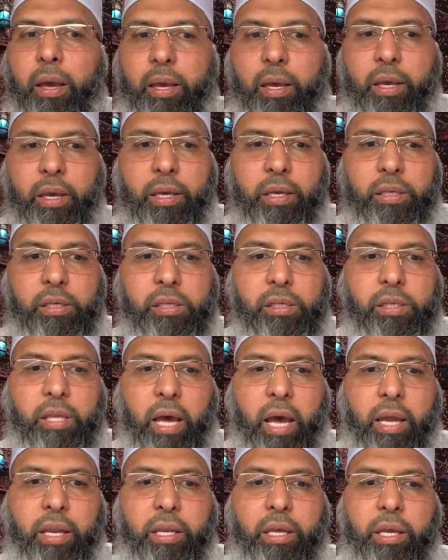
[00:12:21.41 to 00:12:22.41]
is
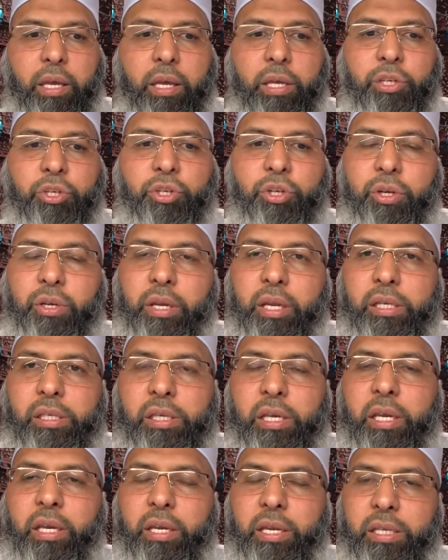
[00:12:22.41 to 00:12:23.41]
that
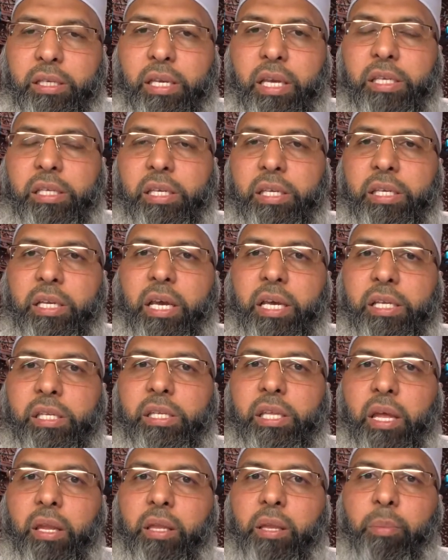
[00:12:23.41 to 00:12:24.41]
it necessitates
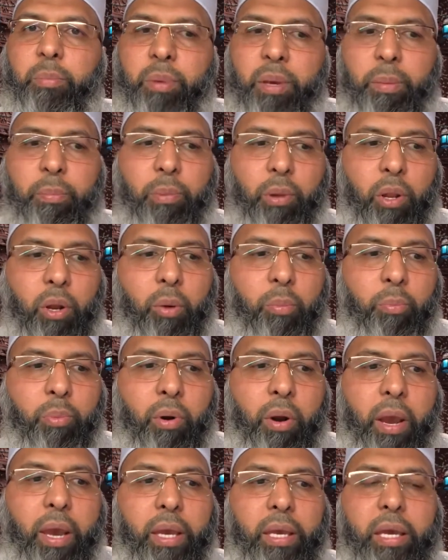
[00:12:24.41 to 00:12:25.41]
that the people are
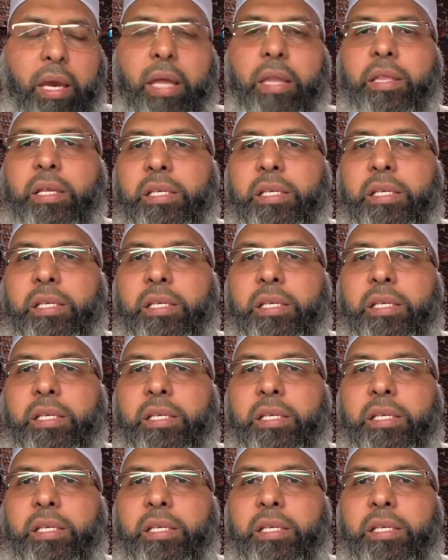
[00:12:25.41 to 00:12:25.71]
praying in